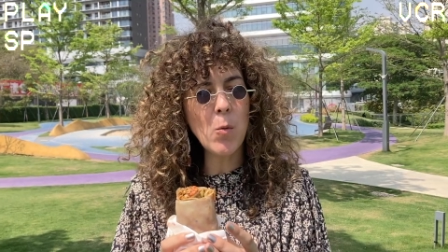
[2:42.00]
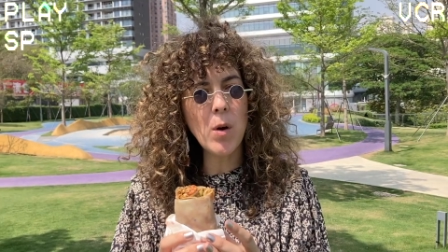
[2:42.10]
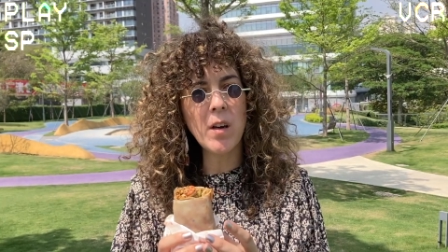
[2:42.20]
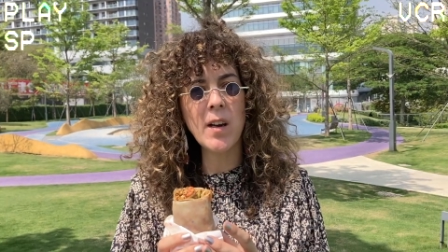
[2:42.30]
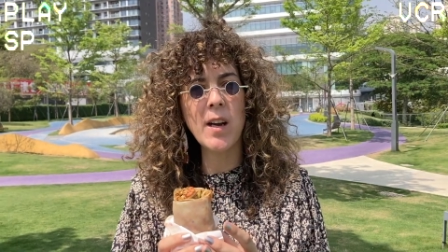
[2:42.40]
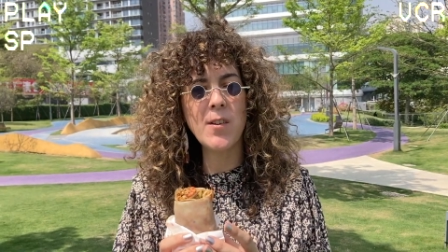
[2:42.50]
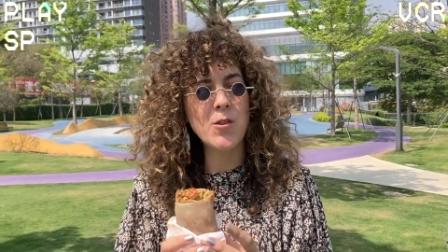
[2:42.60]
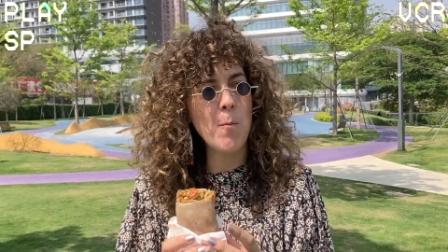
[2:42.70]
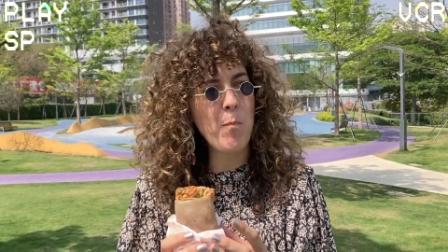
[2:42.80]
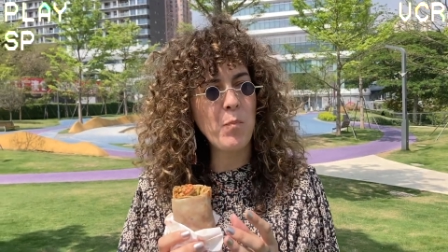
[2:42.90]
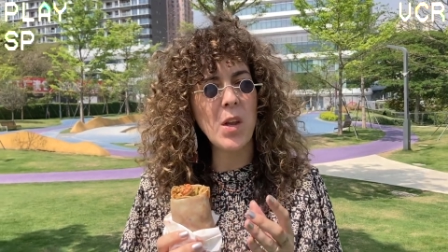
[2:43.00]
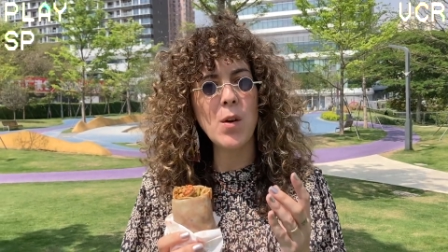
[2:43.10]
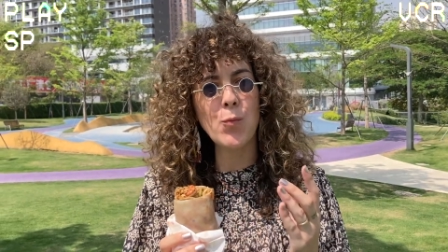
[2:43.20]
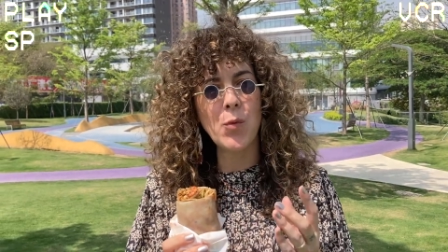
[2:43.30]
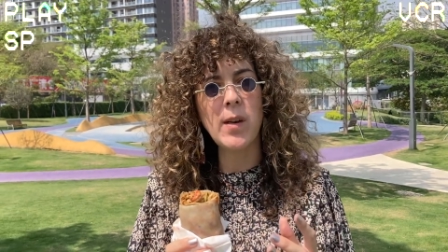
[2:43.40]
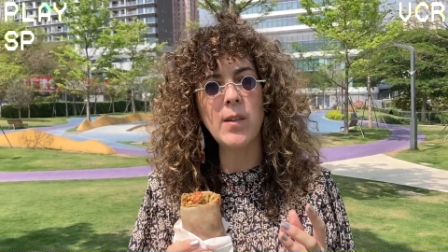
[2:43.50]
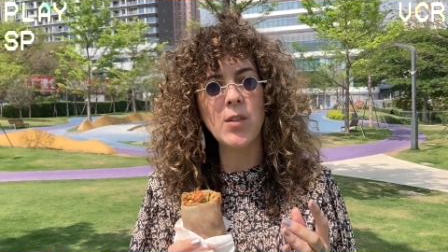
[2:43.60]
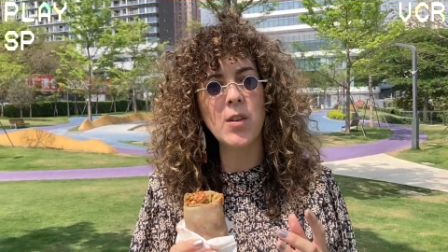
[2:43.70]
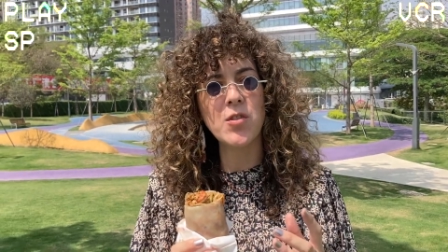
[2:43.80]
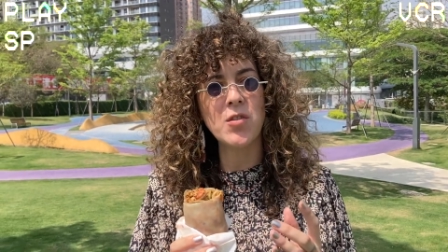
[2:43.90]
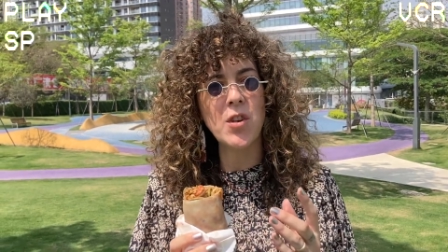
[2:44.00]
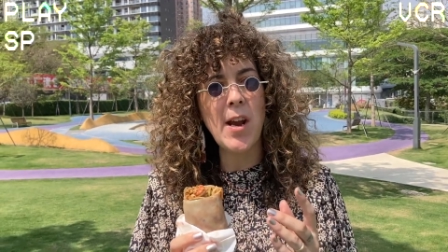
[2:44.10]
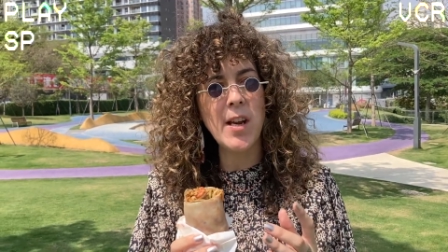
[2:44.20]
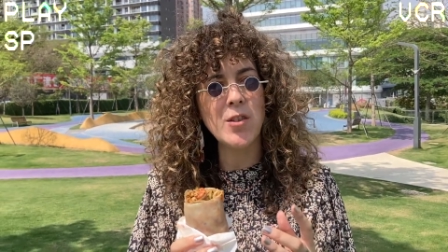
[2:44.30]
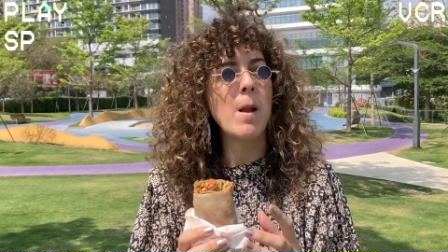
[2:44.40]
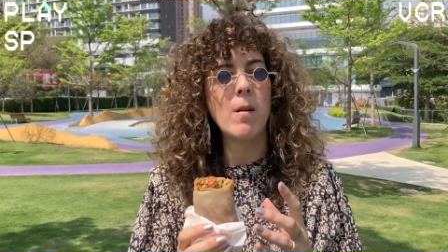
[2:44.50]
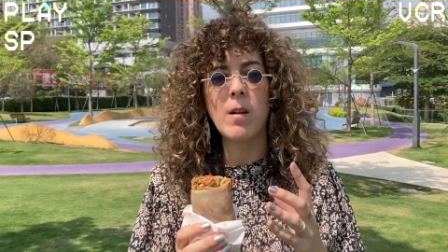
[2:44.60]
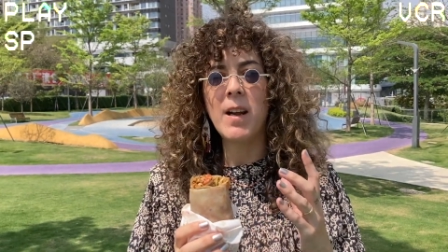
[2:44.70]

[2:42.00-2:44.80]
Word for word: what guys, it really does taste